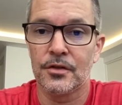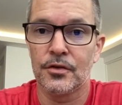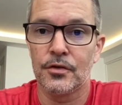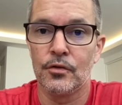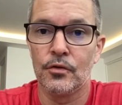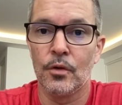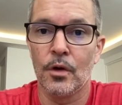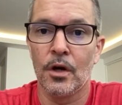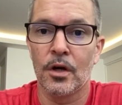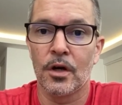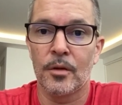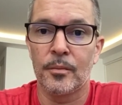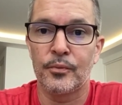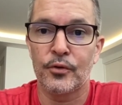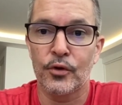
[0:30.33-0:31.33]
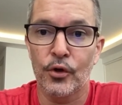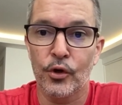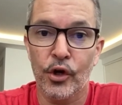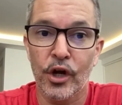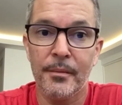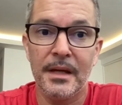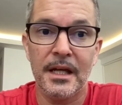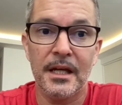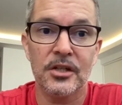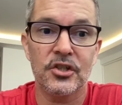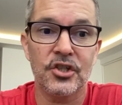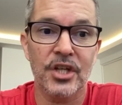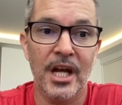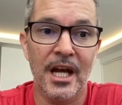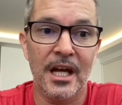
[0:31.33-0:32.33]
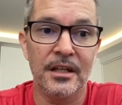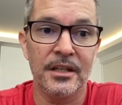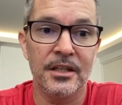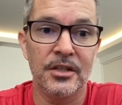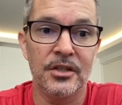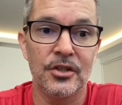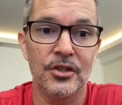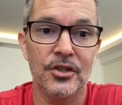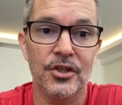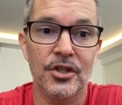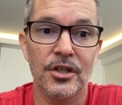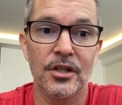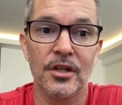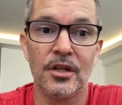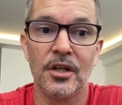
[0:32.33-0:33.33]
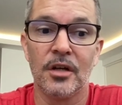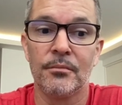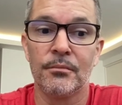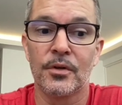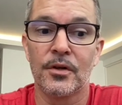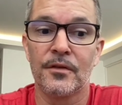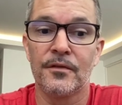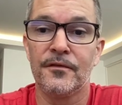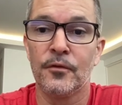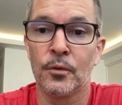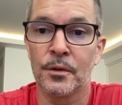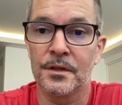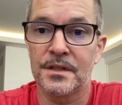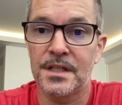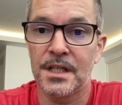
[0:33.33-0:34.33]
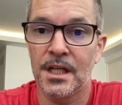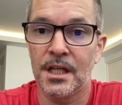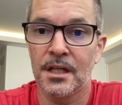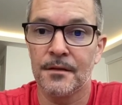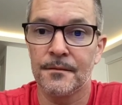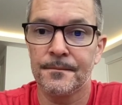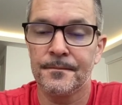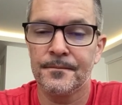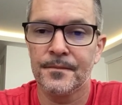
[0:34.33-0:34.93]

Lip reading: to our programming challenge number 14.